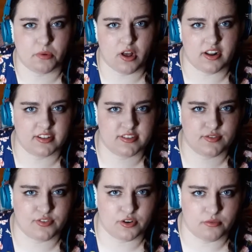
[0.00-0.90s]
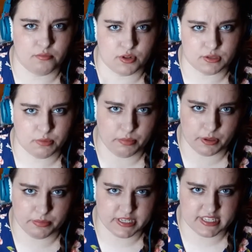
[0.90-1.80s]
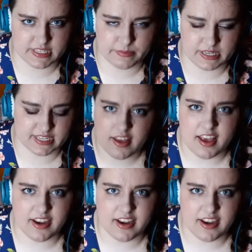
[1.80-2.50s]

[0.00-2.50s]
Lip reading: products for multiple purposes because